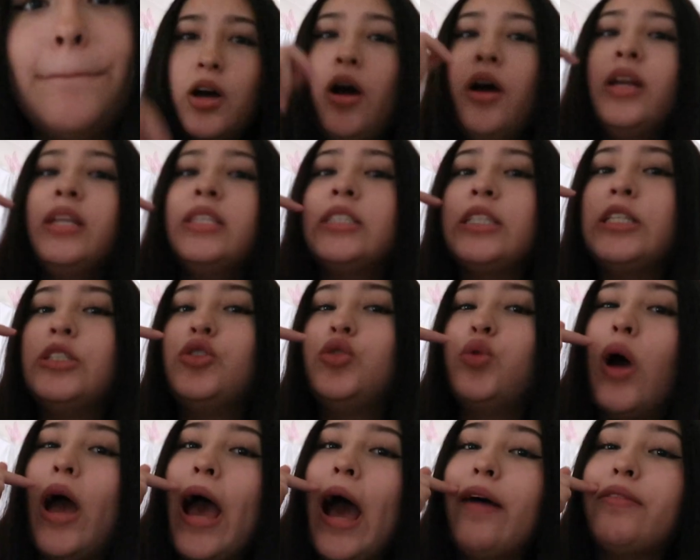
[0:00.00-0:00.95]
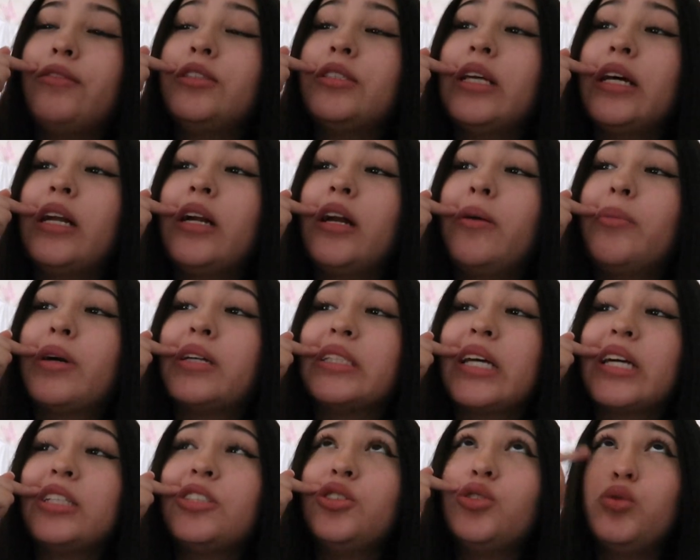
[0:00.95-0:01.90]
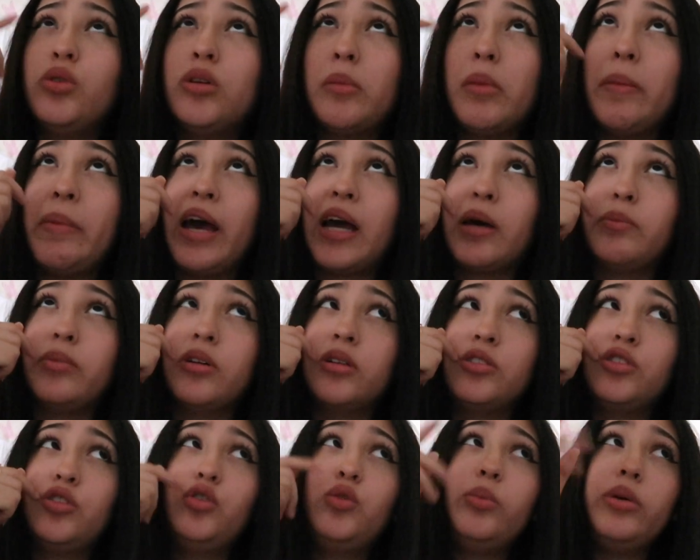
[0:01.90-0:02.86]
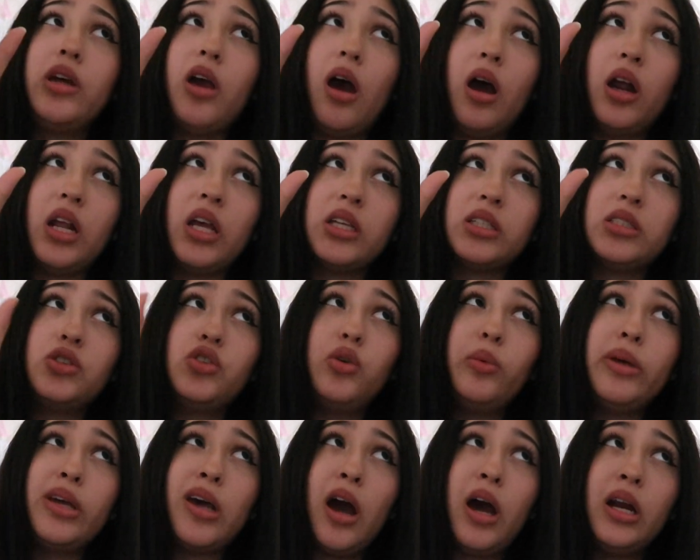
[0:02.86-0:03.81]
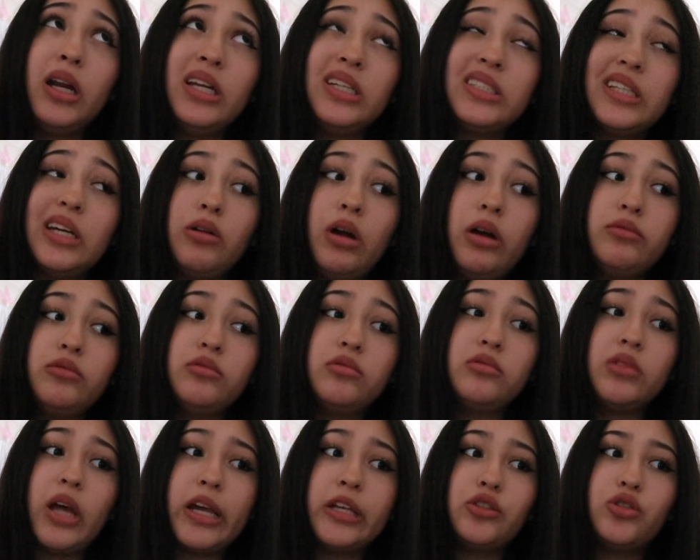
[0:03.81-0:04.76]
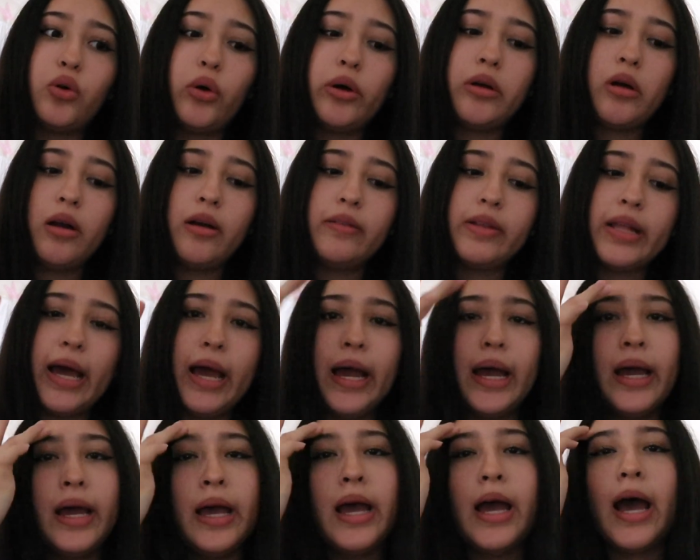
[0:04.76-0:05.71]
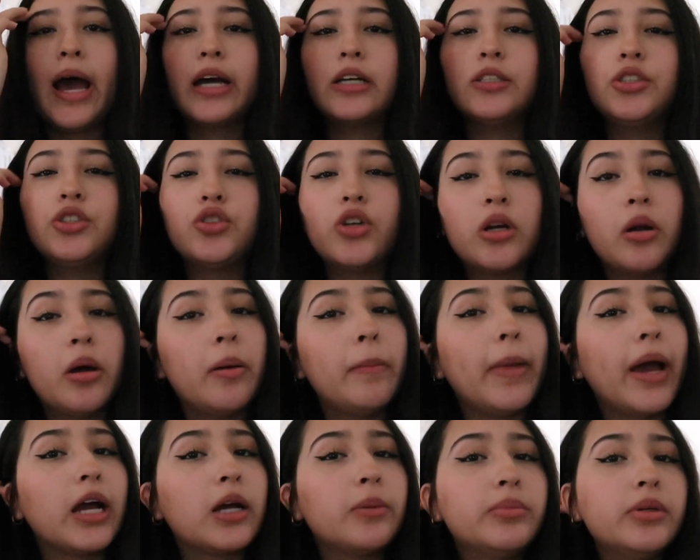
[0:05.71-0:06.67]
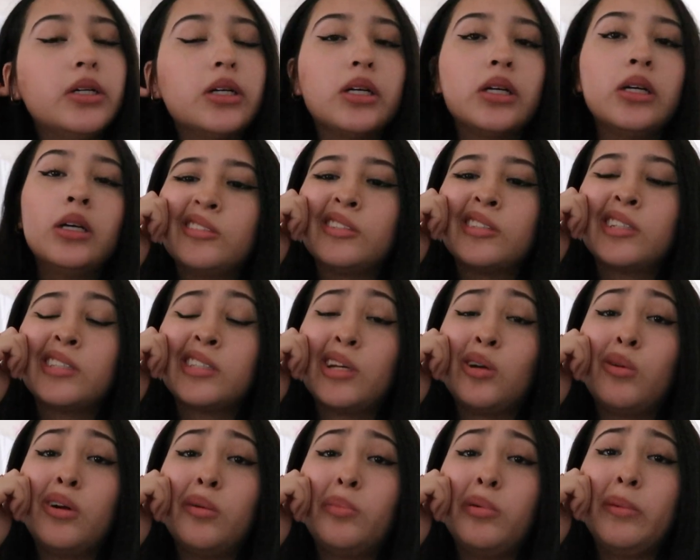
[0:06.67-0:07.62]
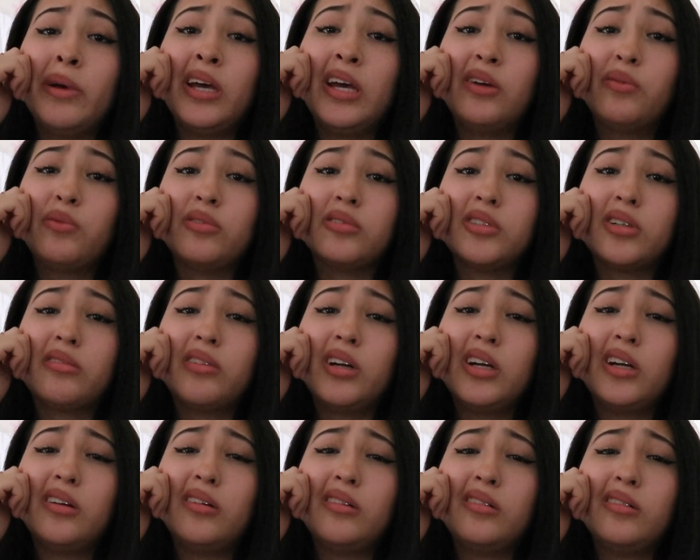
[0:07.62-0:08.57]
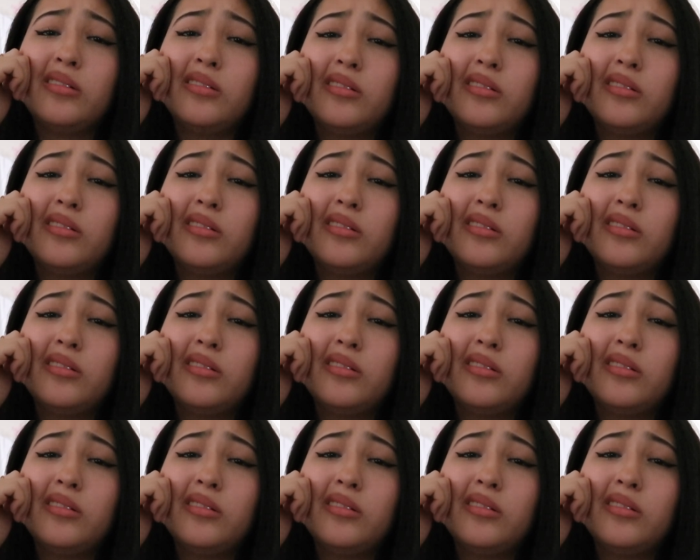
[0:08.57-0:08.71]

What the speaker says: Honestly, do I have to set it up? Because I could just do it on my MacBook, to be honest. To be honest, I don't have to like join all of that. I could just join on my MacBook because I don't want to put my headphones on right now.